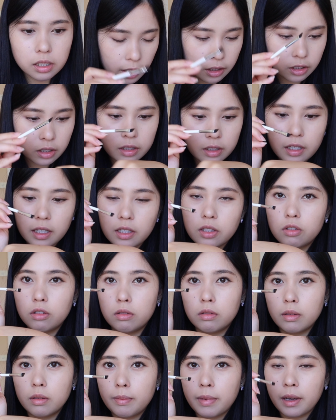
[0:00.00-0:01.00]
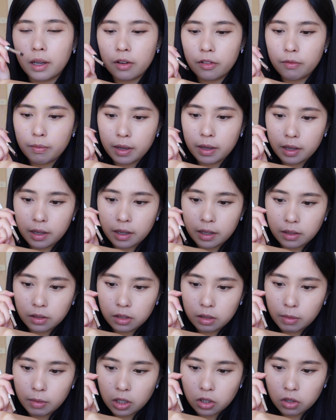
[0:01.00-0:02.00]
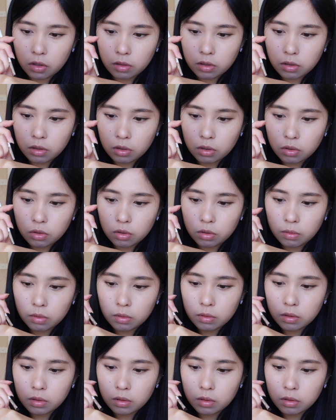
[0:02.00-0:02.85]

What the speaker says: I like to test on the back of my hand to make sure it's not too